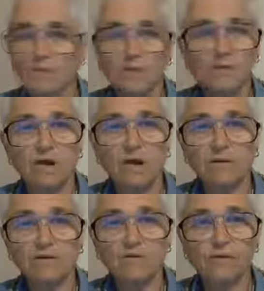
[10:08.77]
that the
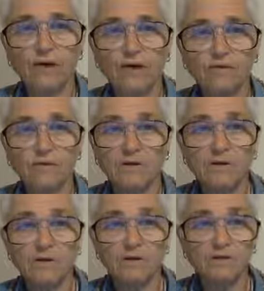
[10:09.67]
highest
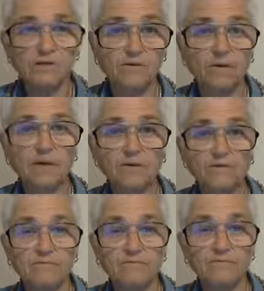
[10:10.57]
reality is a kind
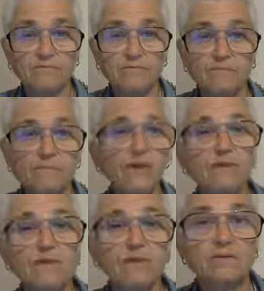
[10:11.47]
of
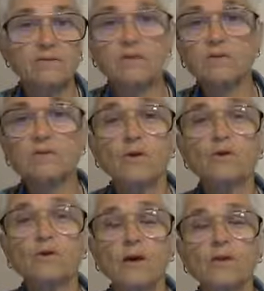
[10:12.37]
nothingness where there's no
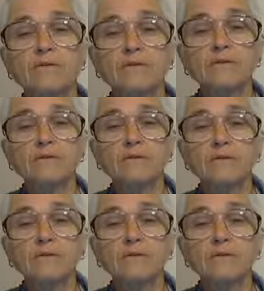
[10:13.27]
duality,